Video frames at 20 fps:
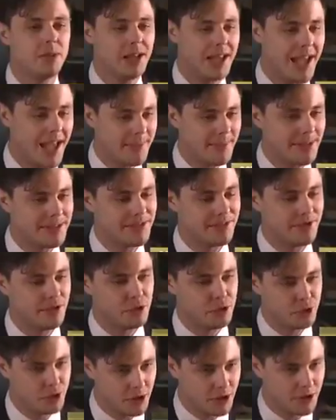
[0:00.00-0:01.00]
came into
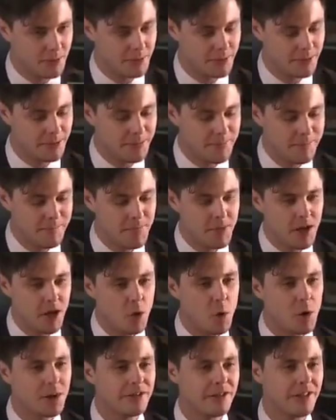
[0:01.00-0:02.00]
the job,
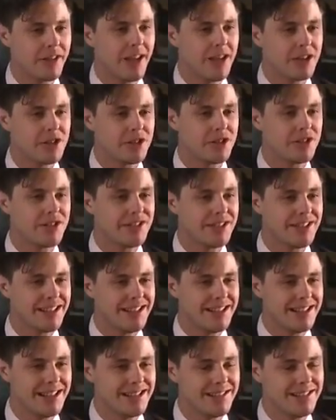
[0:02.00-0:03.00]
qualification
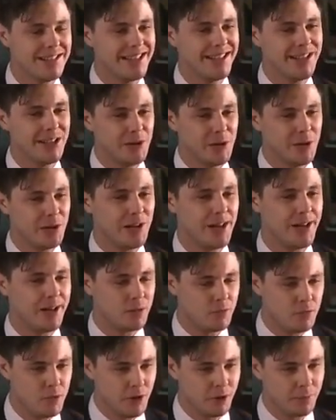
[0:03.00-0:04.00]
didn't look
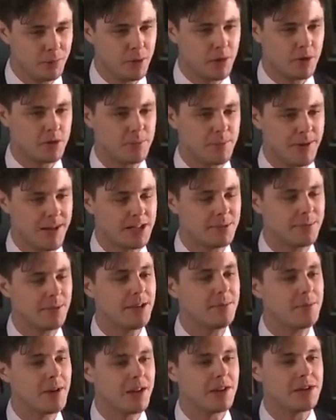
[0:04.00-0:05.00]
like a real prospect, but
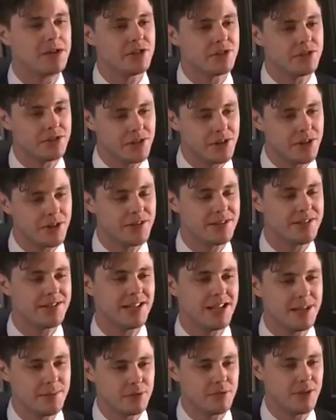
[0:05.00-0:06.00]
you managed to turn the
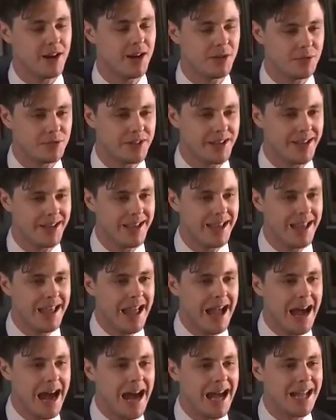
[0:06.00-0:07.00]
team around
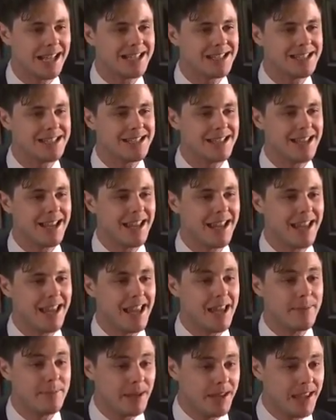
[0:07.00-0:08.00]
and
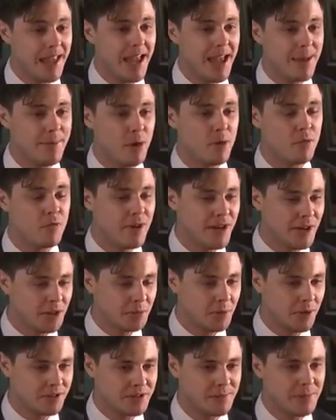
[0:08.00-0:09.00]
it became a
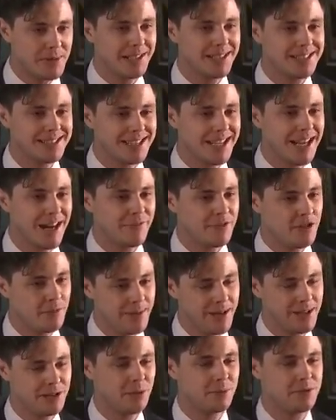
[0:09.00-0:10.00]
real possibility after
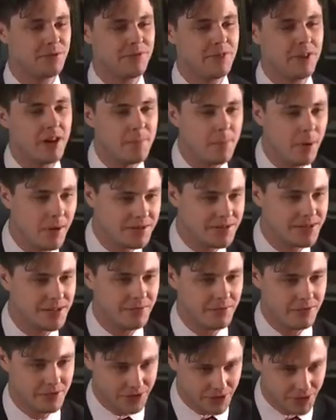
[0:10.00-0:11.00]
you picked up some very
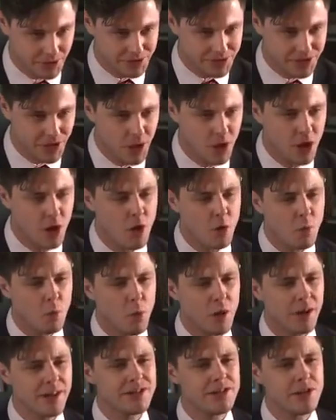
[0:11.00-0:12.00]
positive results.
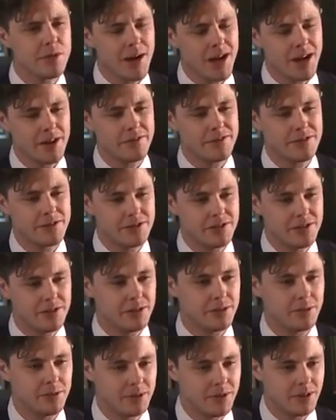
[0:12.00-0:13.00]
What did you have to
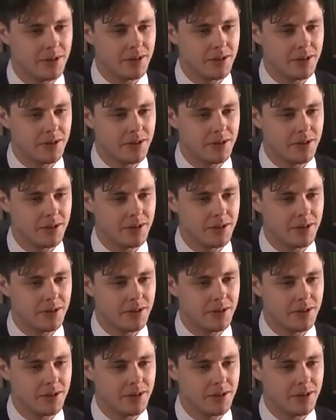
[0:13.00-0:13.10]
do